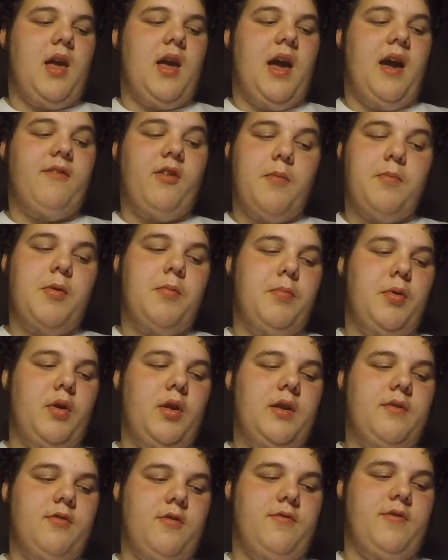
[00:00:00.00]
Have I been
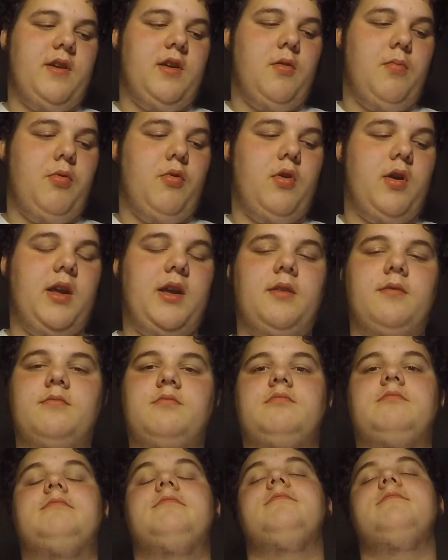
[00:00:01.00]
bullied for
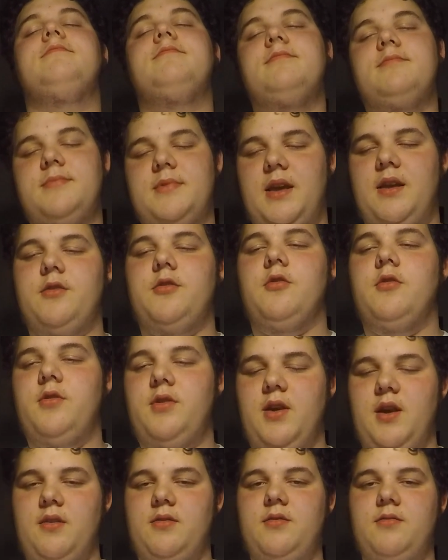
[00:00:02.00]
fingerboarding? The answer
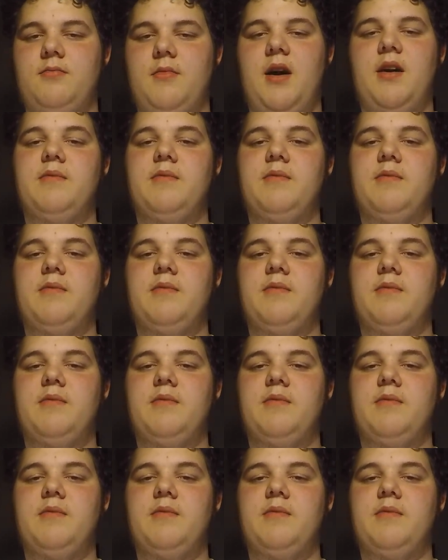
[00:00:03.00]
is yes.